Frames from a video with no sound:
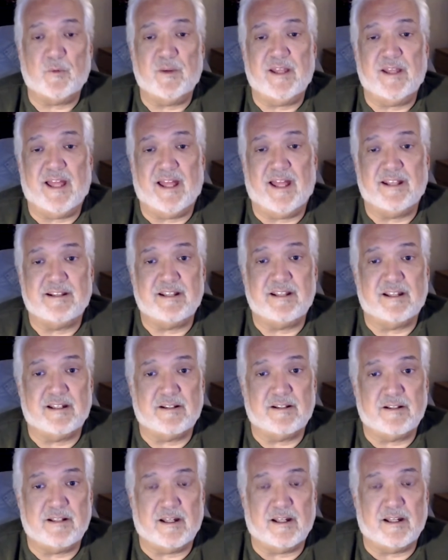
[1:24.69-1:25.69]
We had
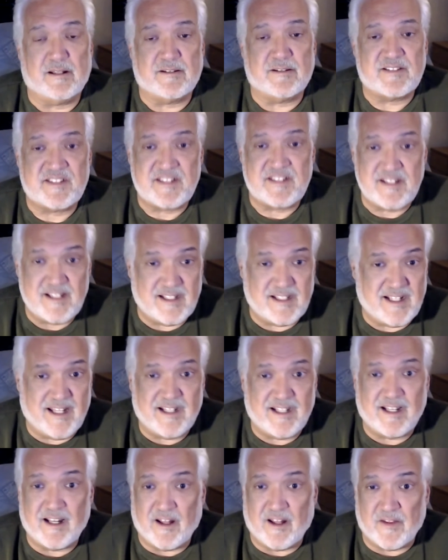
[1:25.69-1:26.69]

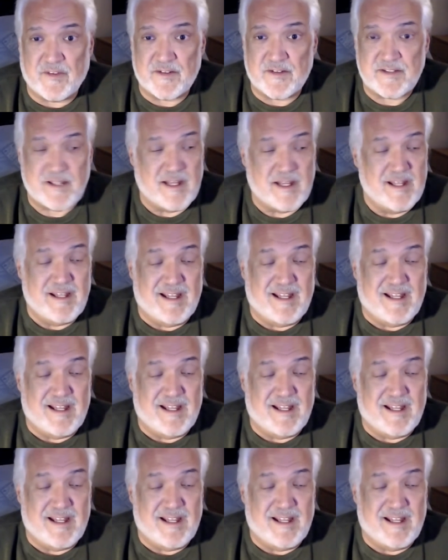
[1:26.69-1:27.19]
CNN and others.